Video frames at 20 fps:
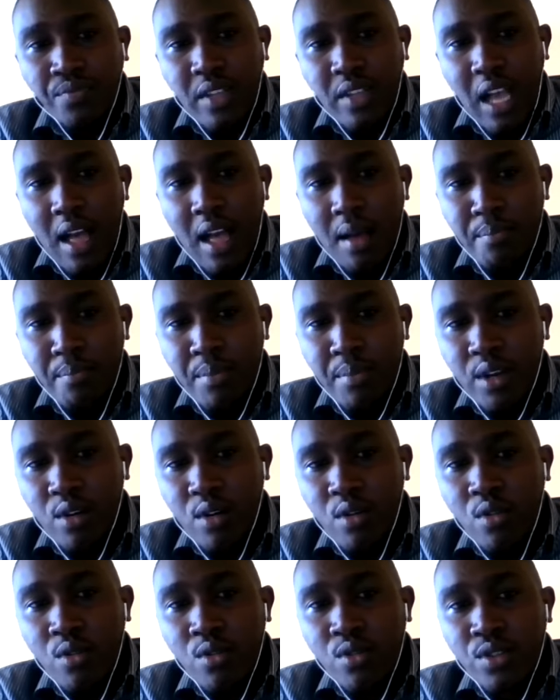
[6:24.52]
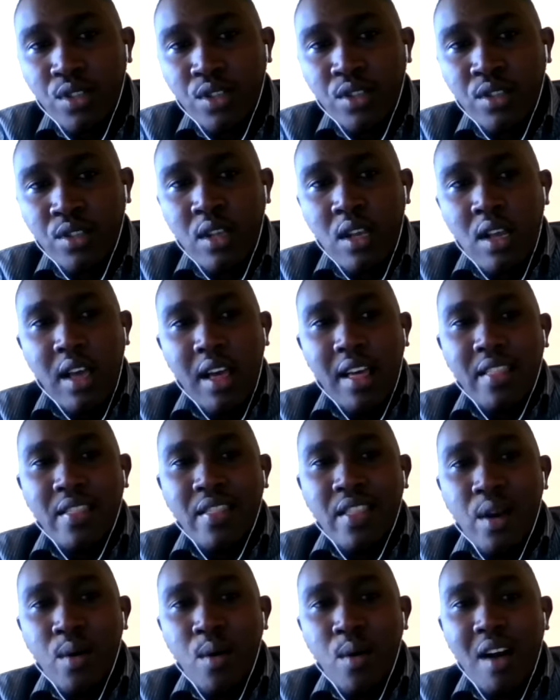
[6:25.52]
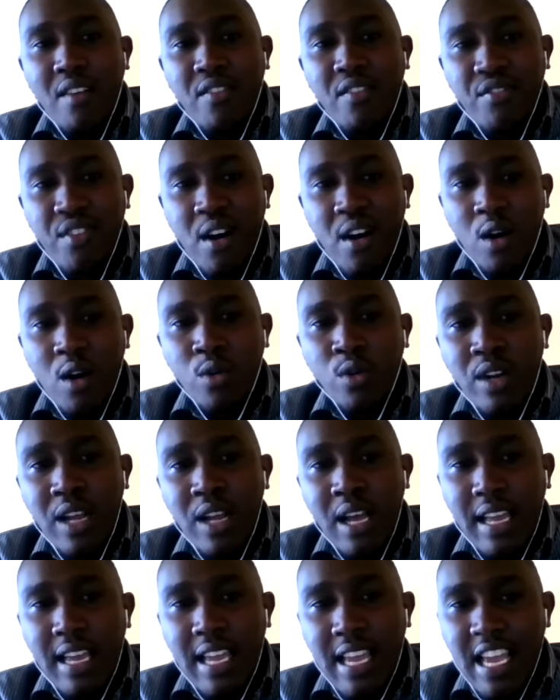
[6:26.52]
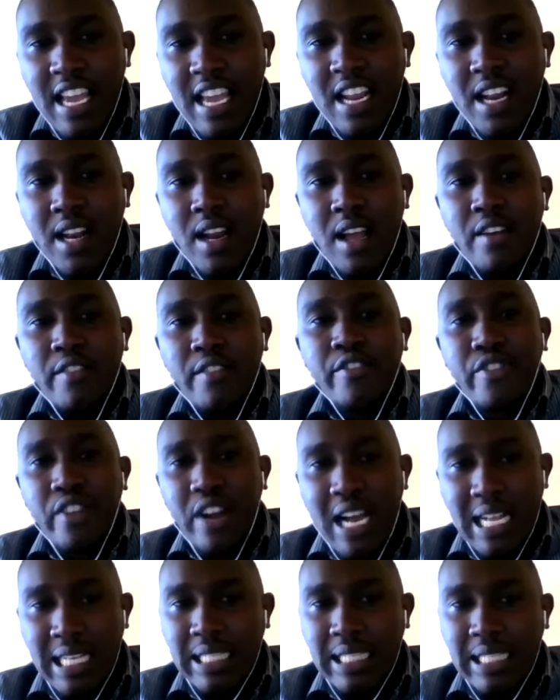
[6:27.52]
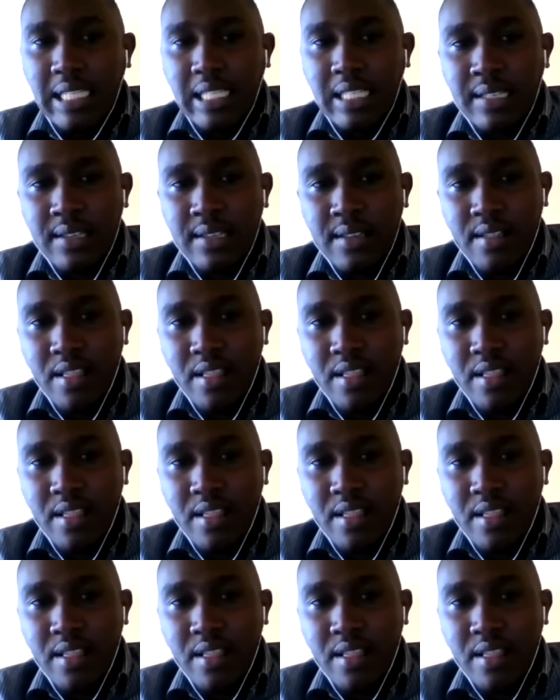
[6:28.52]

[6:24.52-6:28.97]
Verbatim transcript: uh, because uh, they were found in uh, France.